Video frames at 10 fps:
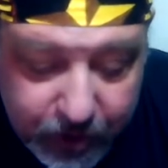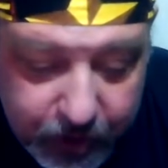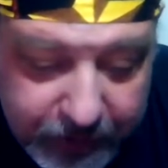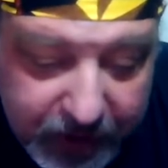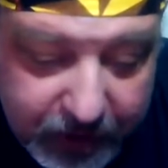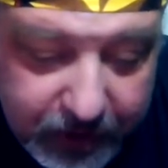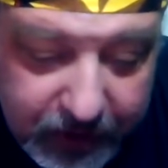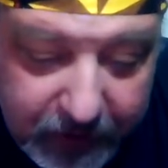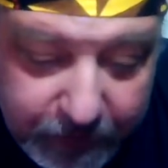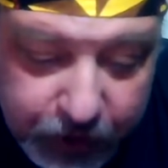So, I mean,
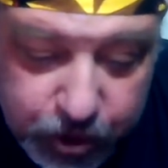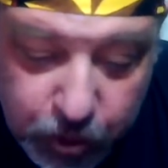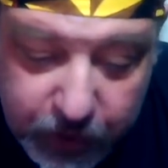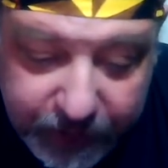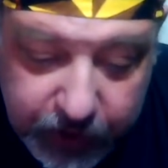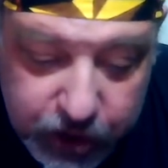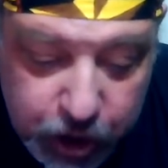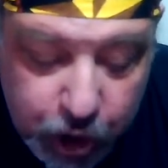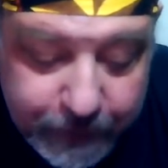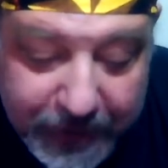there's two different, there's
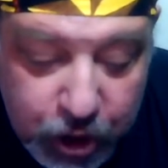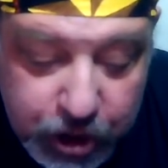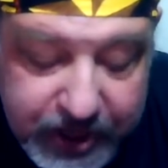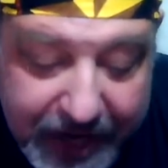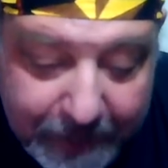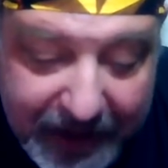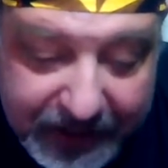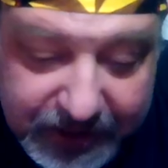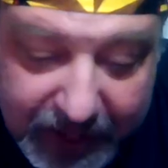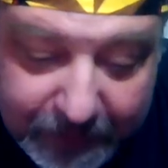the good side and the
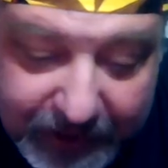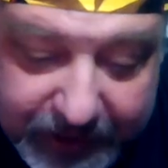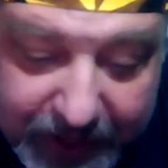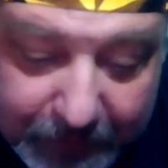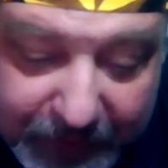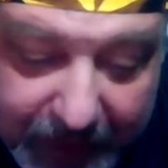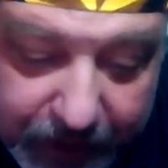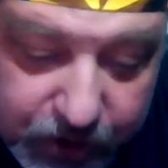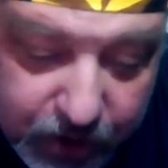bad side of being typecast.